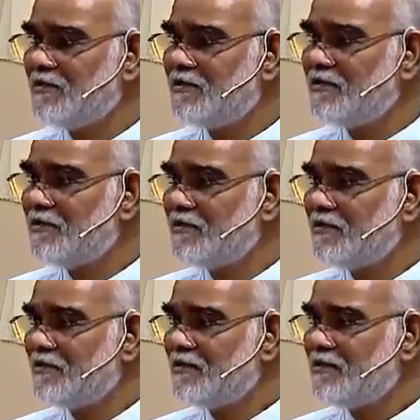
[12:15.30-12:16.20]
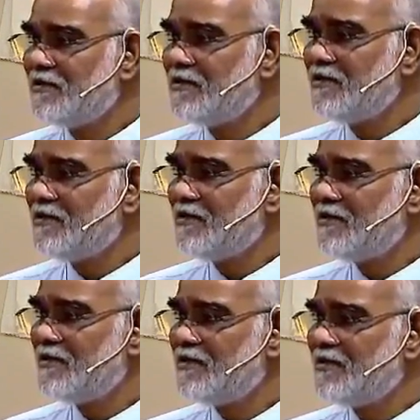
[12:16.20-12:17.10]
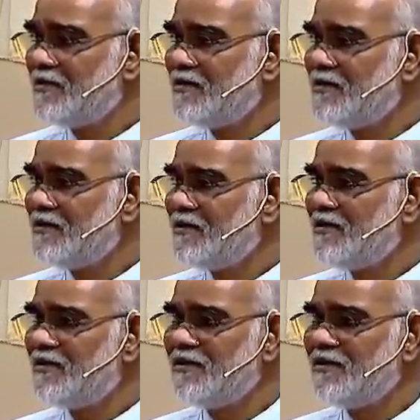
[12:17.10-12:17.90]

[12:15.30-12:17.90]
Nothing is said.